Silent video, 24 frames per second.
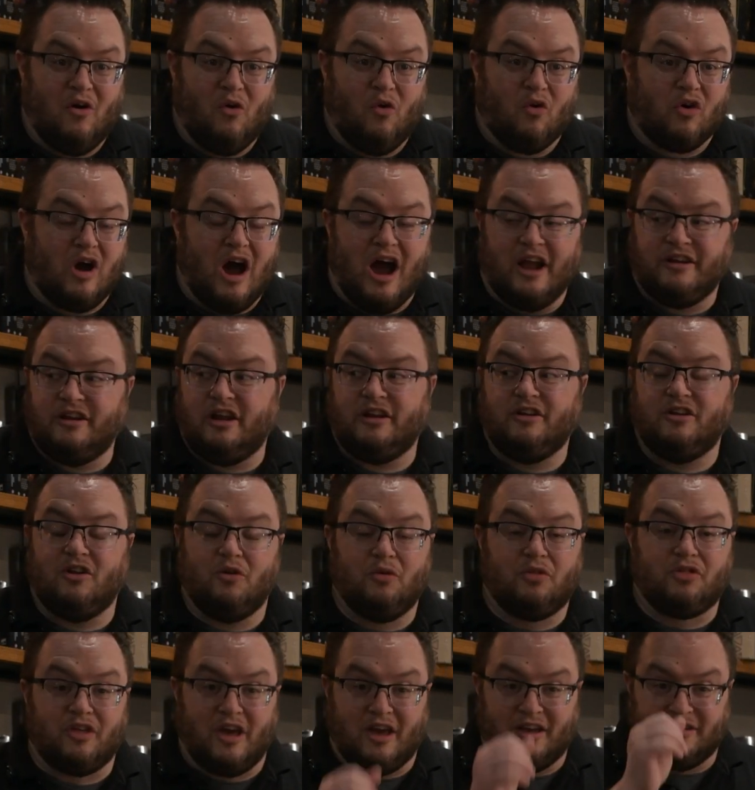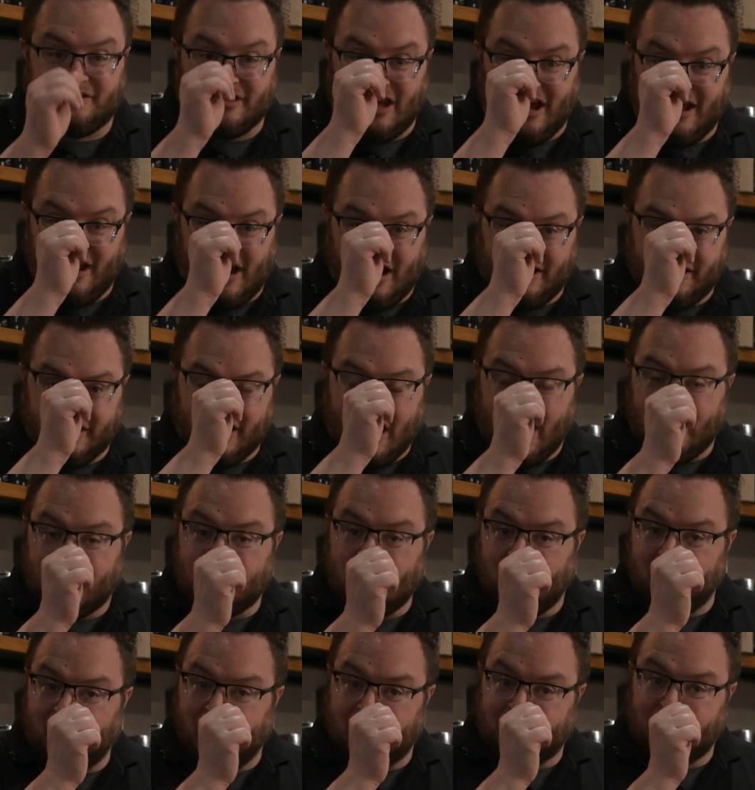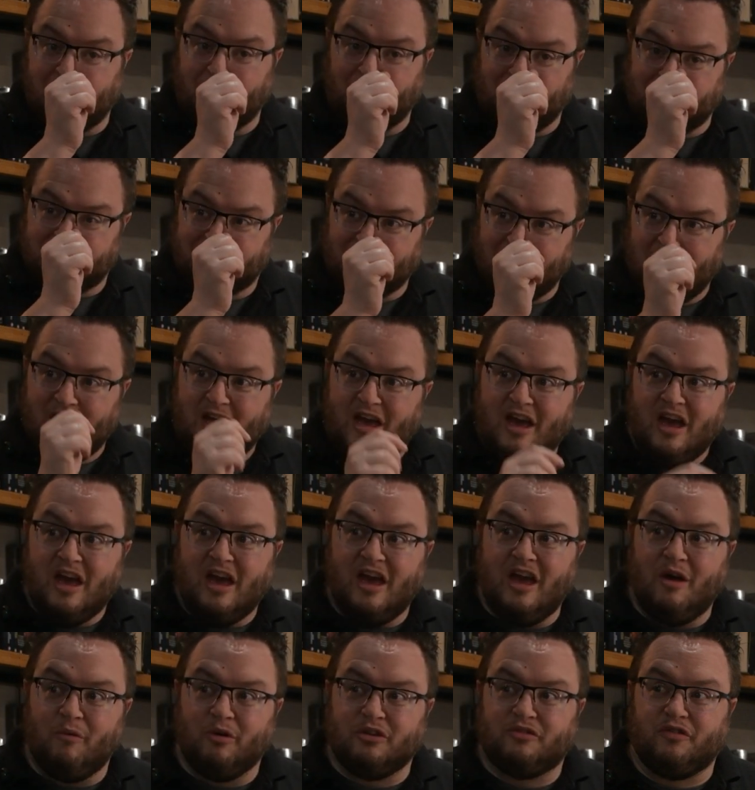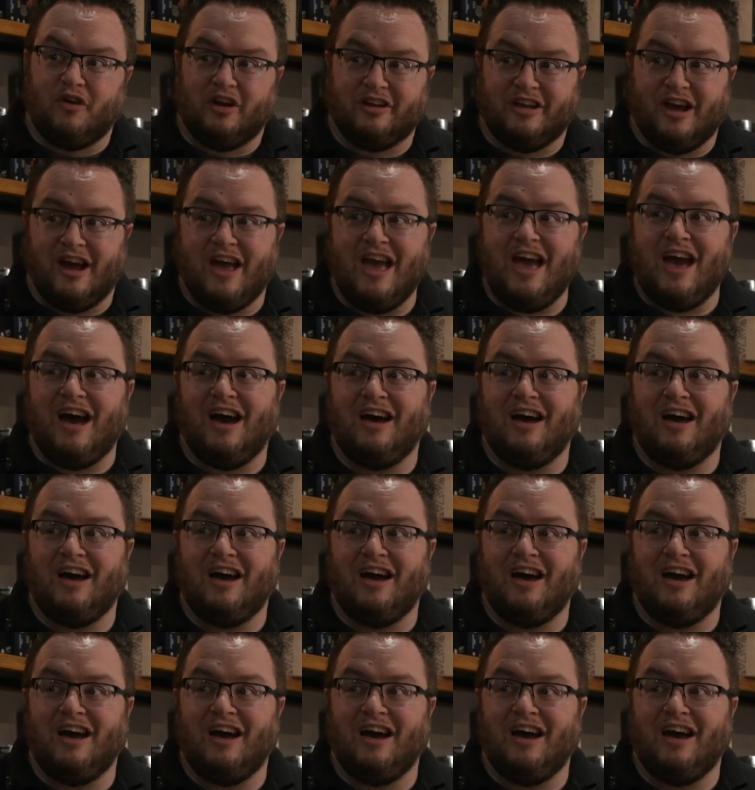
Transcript: Or I need new things. I had a guy come in, it was funny,